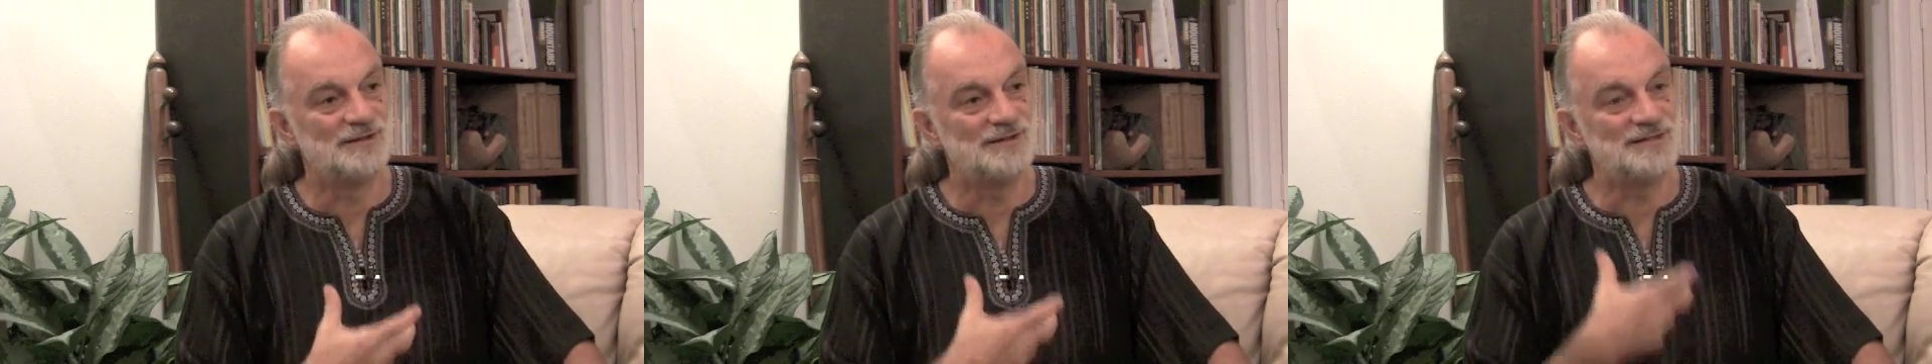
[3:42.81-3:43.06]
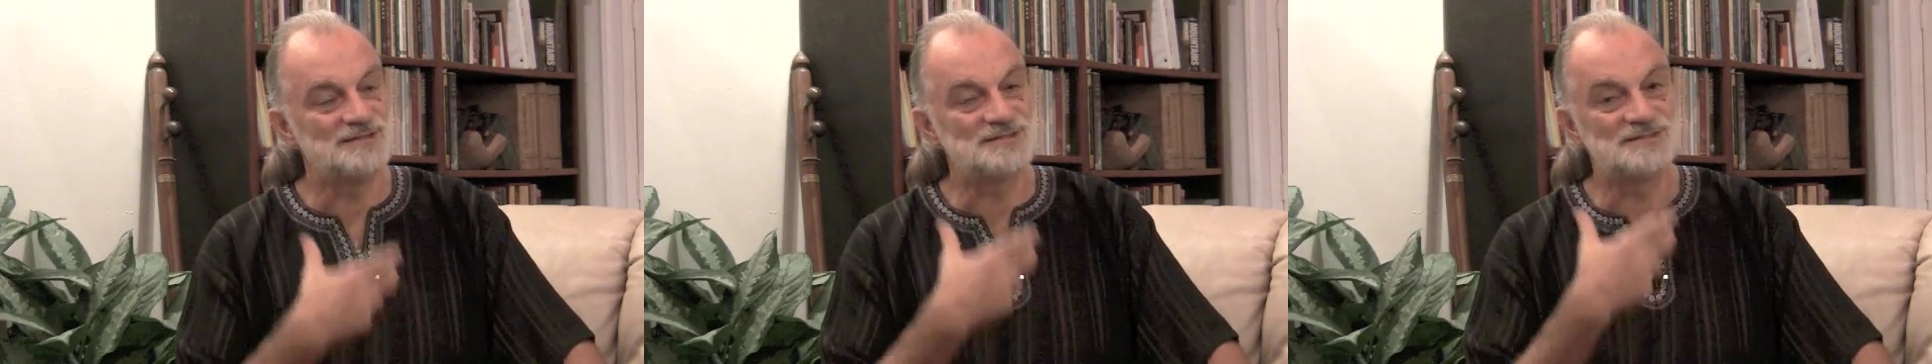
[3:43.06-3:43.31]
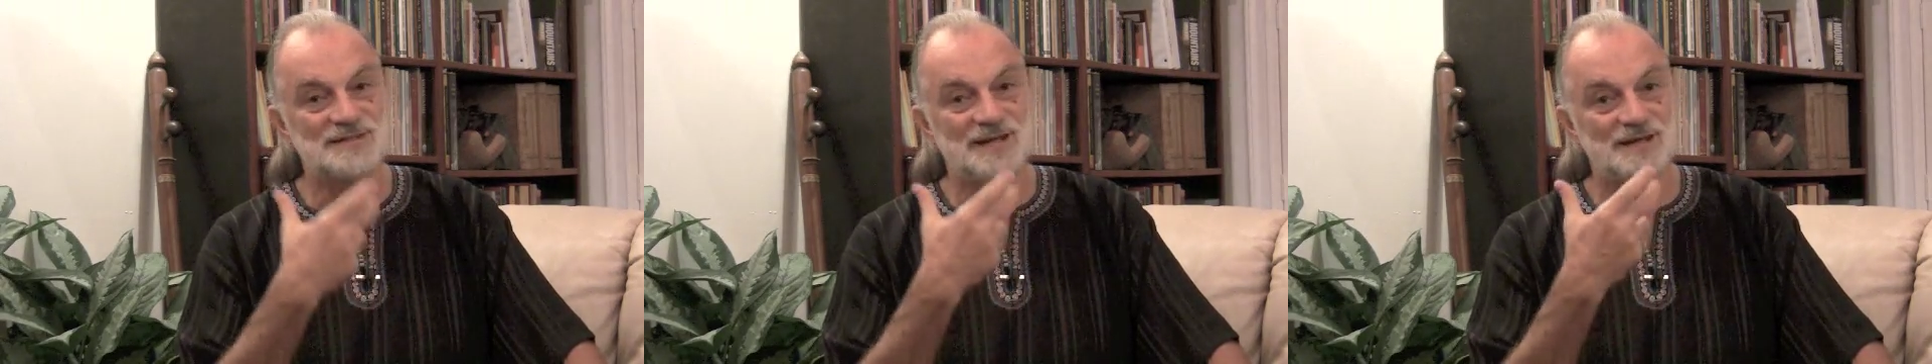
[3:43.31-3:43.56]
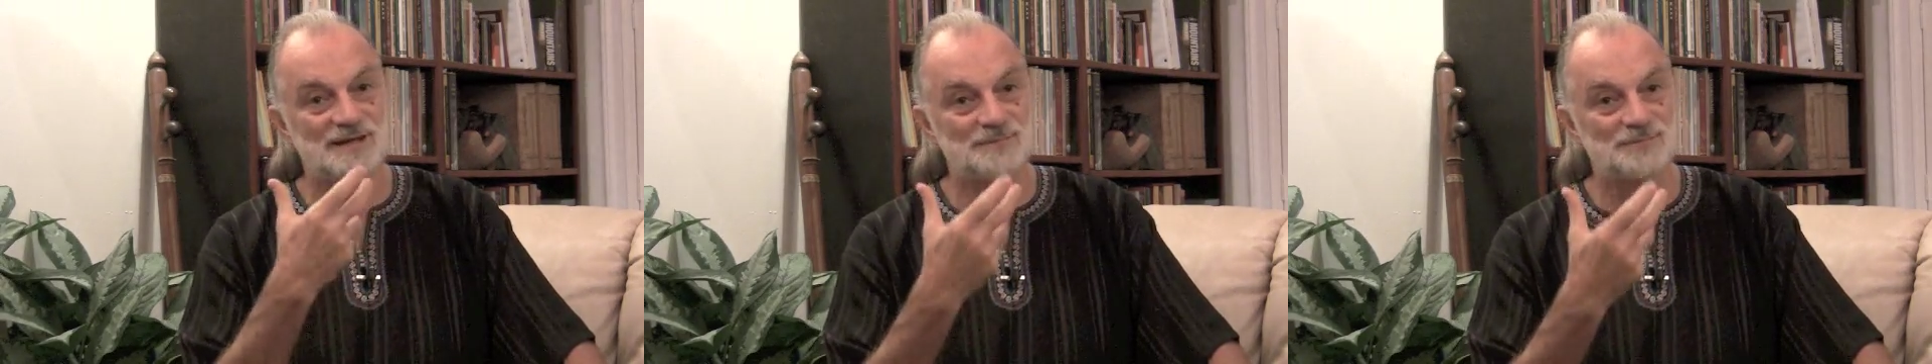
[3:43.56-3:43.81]
is
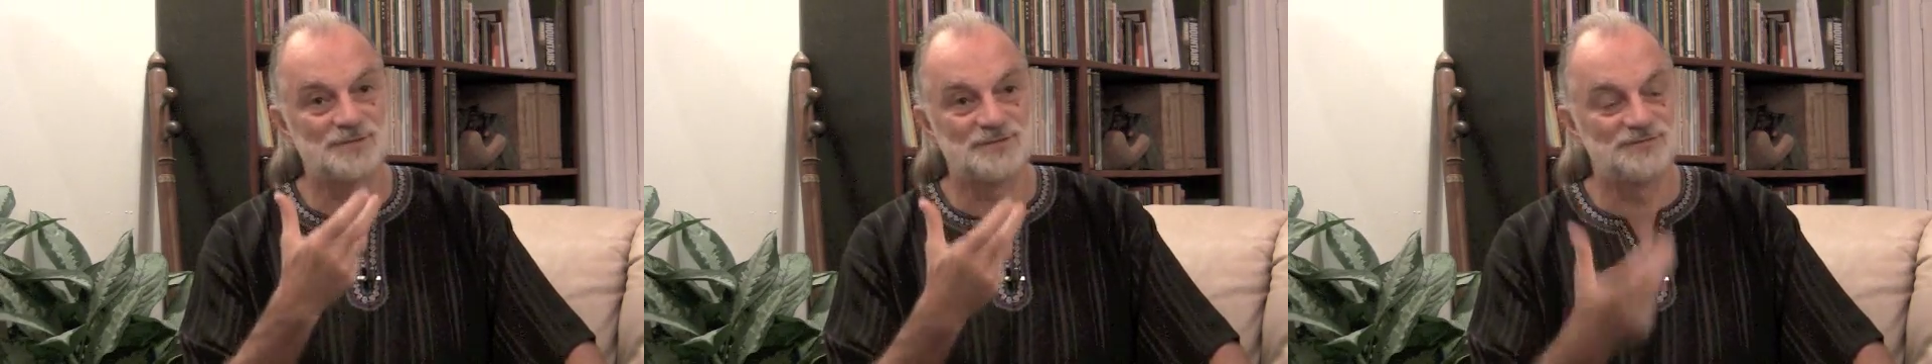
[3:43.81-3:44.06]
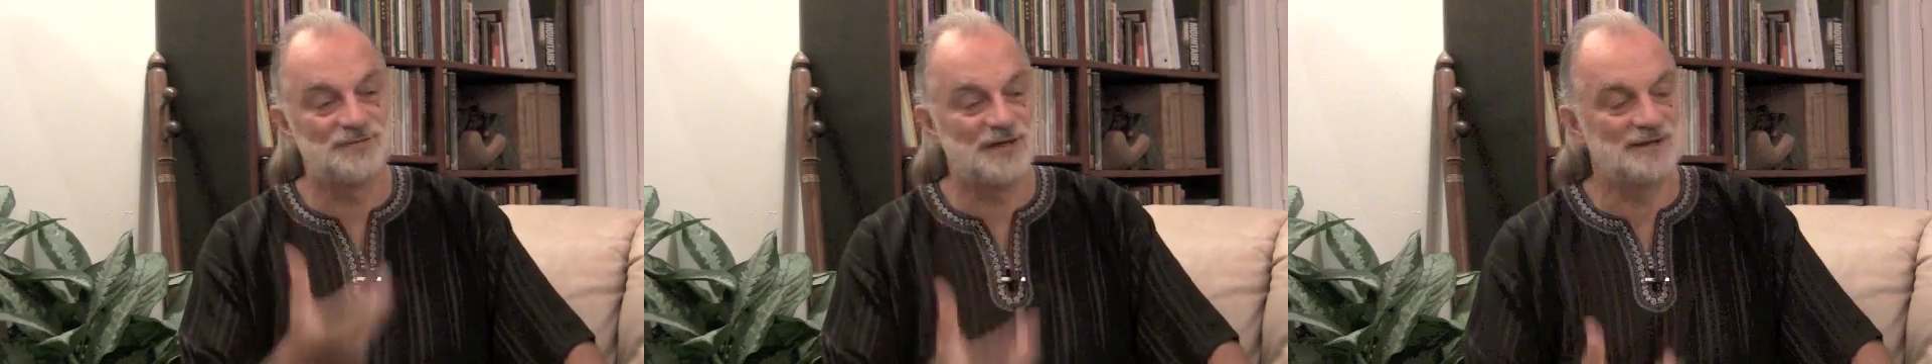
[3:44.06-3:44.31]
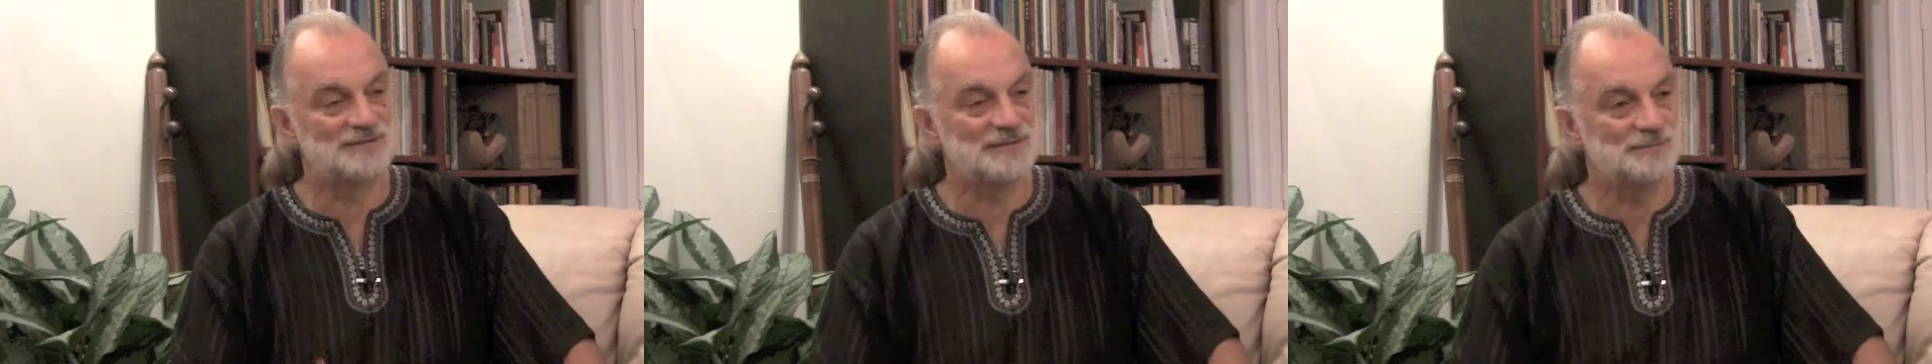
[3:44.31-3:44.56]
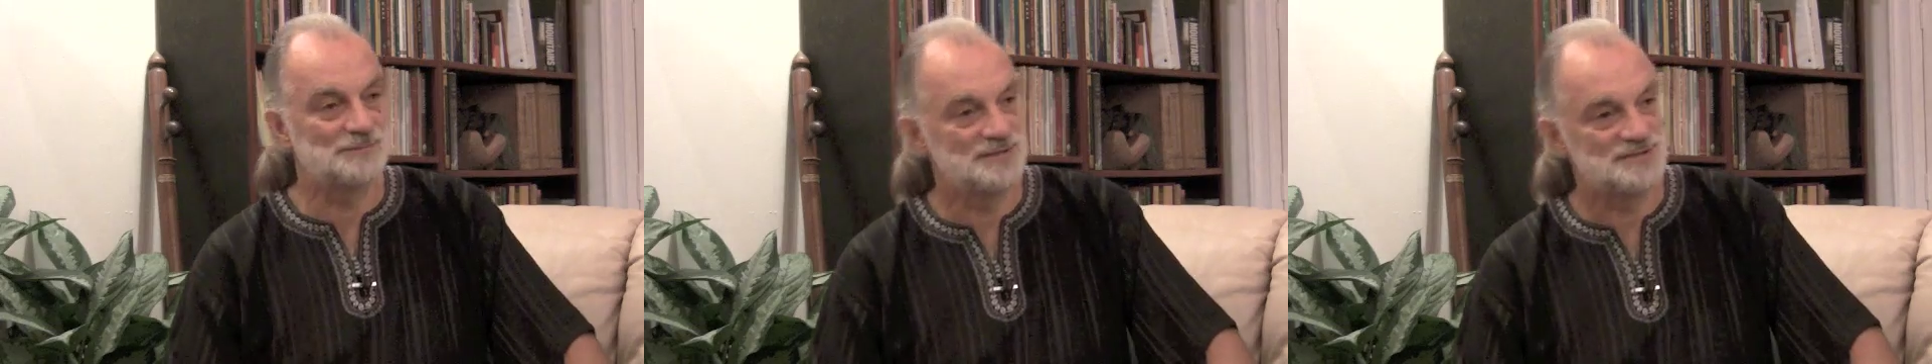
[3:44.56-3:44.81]

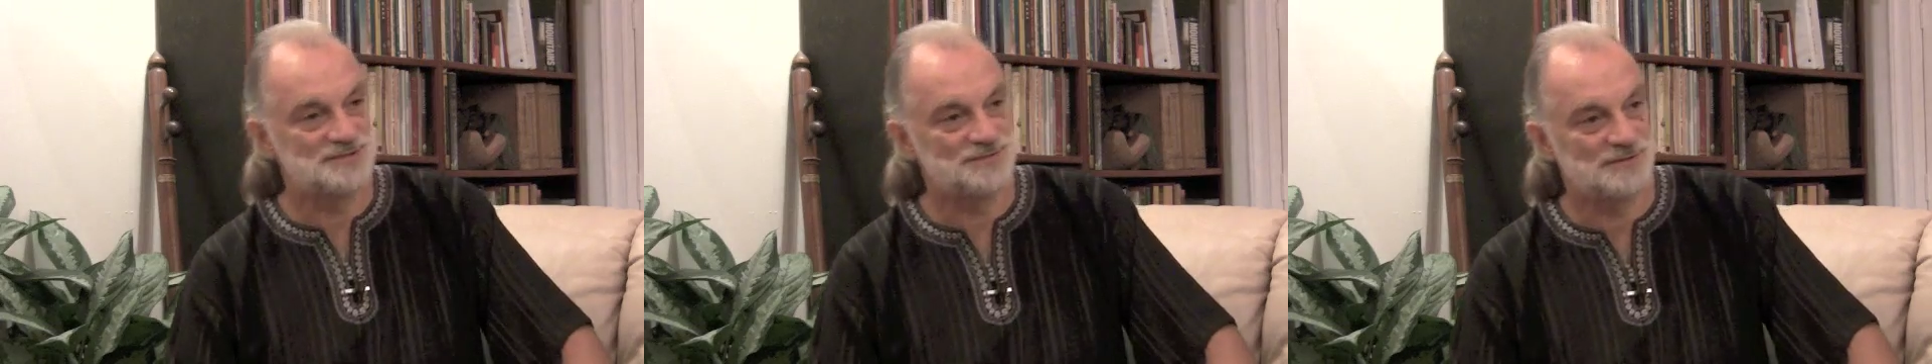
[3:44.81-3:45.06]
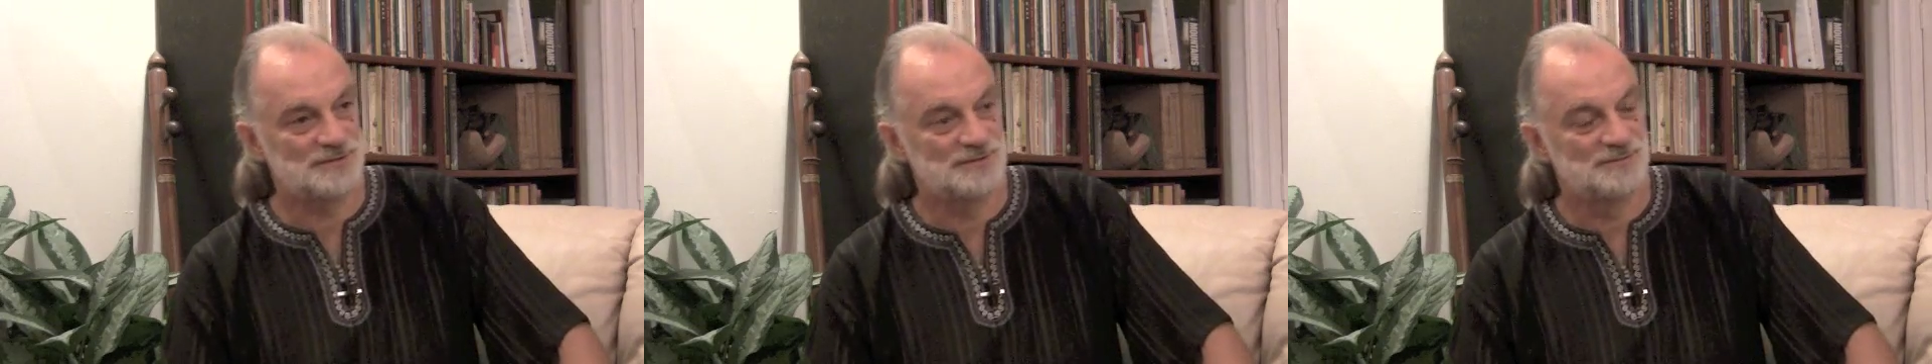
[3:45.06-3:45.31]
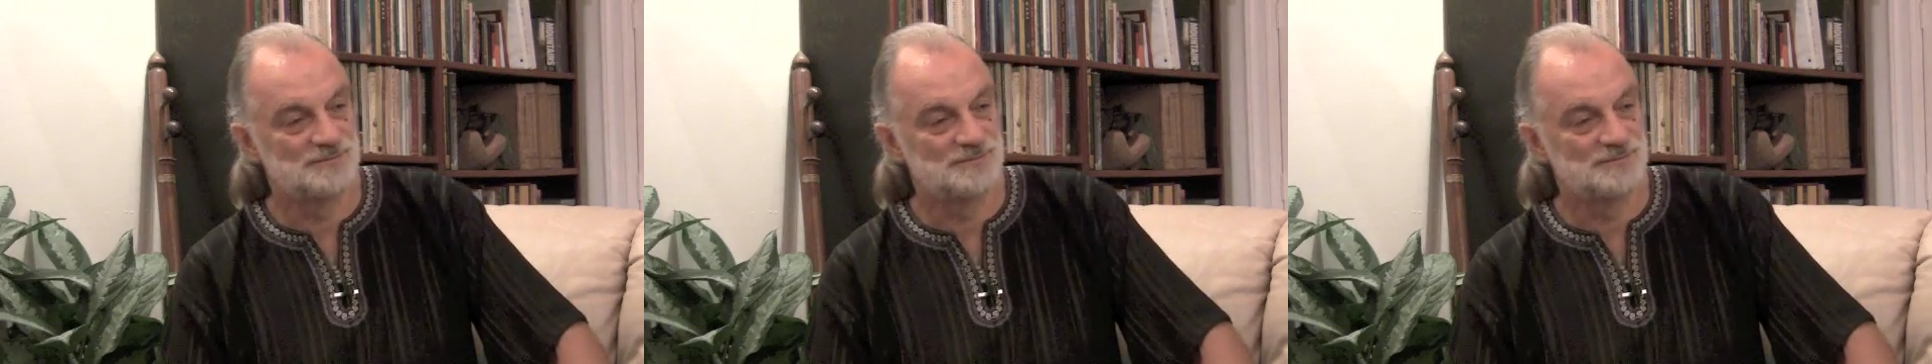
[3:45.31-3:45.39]
profoundly blissful.